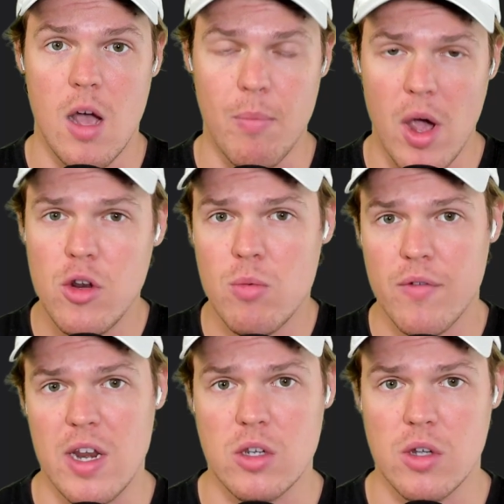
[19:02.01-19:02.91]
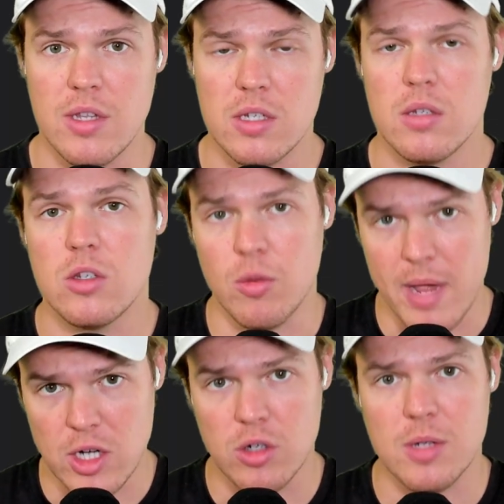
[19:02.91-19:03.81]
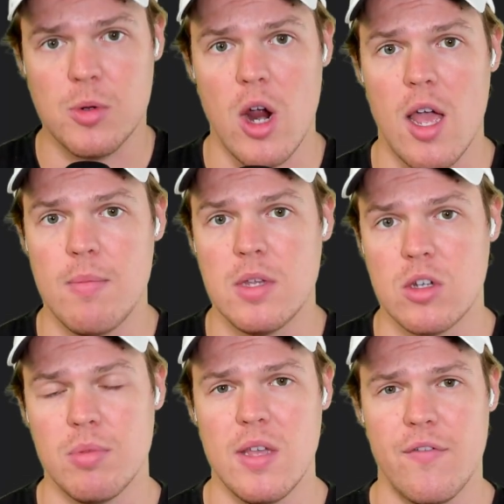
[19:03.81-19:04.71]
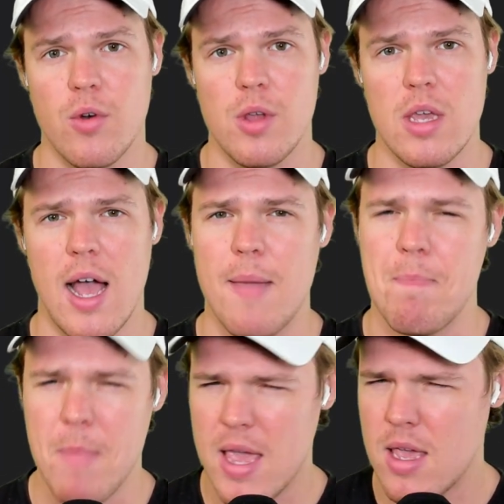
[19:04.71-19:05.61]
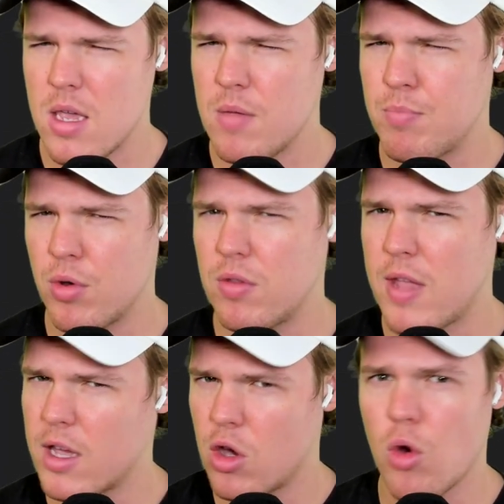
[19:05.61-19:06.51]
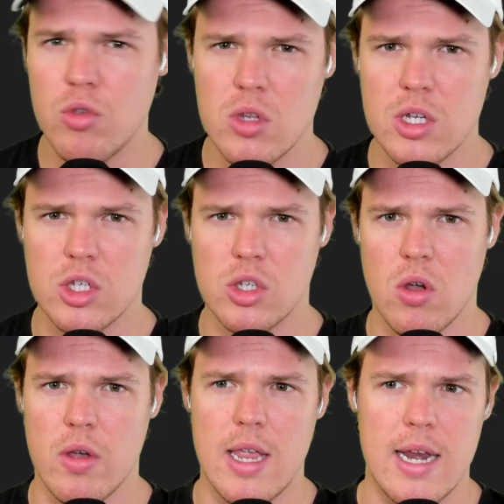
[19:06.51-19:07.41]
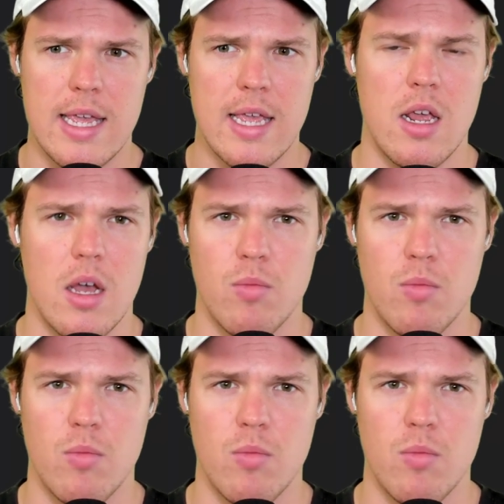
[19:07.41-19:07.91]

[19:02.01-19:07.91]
probably do more videos on this, so make sure you subscribe. It's completely free. I may put that code you just saw in a GitHub